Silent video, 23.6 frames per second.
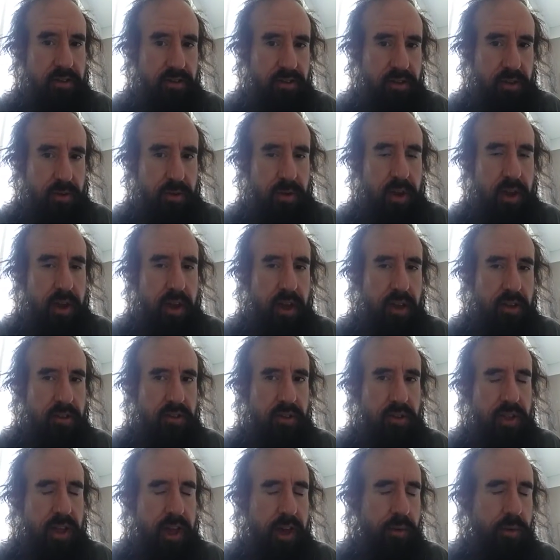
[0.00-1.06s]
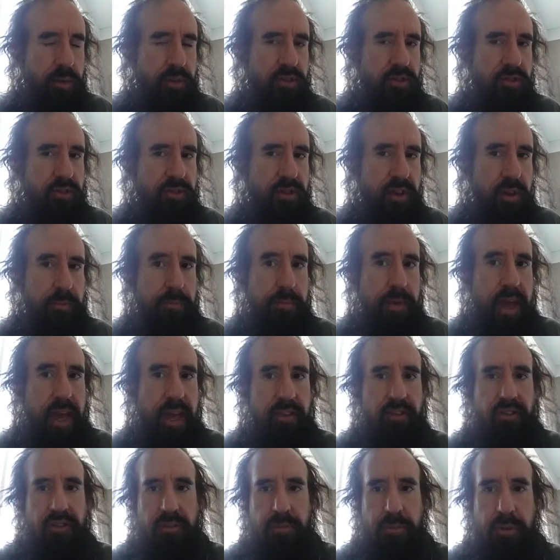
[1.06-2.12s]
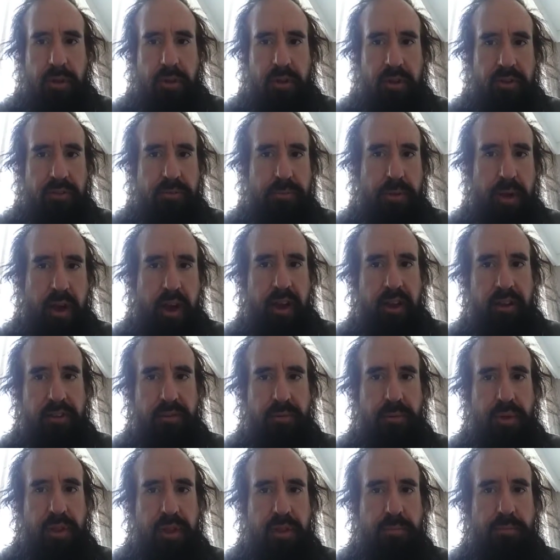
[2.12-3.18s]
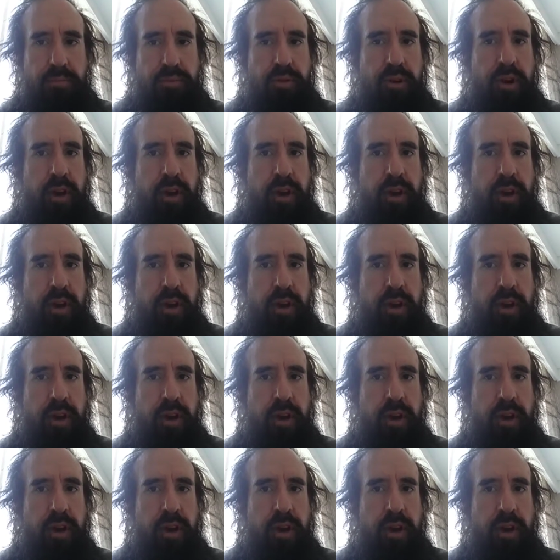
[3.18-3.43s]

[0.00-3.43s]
So that which is imaginable is possible in the